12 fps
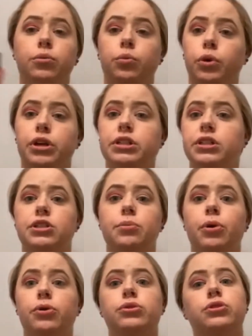worked as the
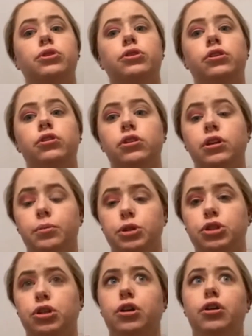postal
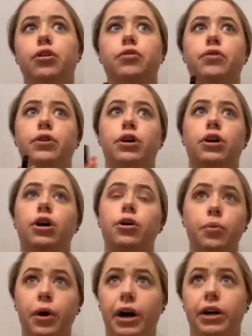commissioner for a
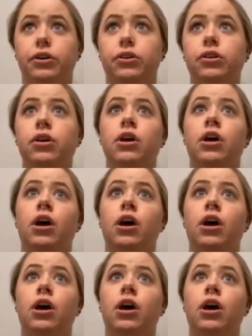while,